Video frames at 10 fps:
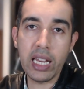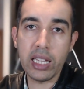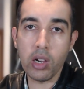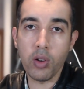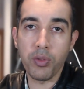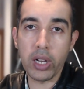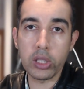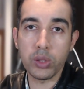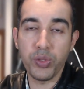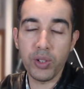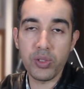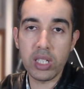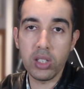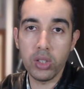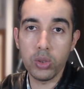any King of Fighters
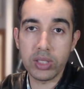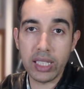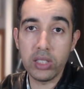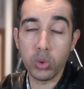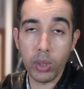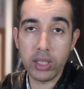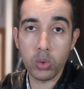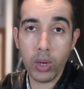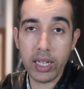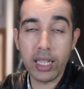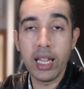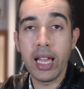15 news in 2020.